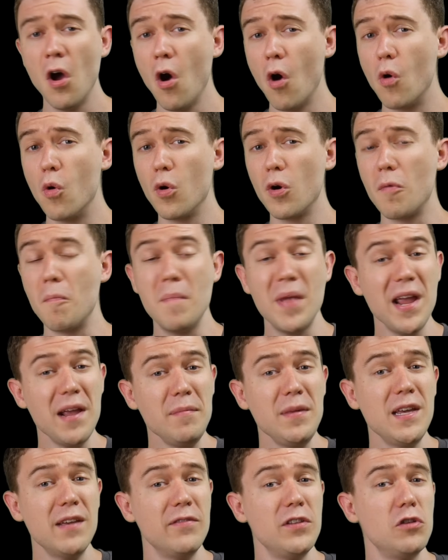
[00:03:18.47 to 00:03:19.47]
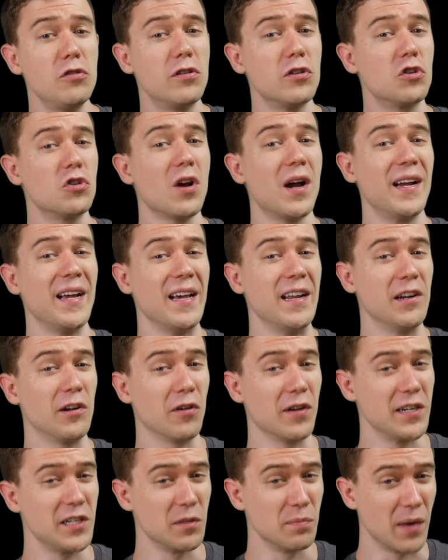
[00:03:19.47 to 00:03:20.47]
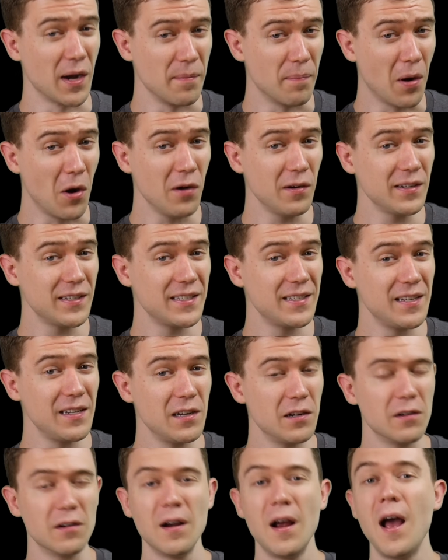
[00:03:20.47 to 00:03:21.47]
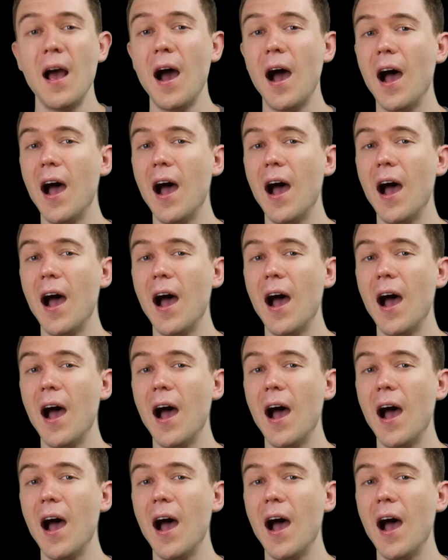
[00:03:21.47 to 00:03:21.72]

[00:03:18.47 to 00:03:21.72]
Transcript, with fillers: or maybe even you could try integration by parts here,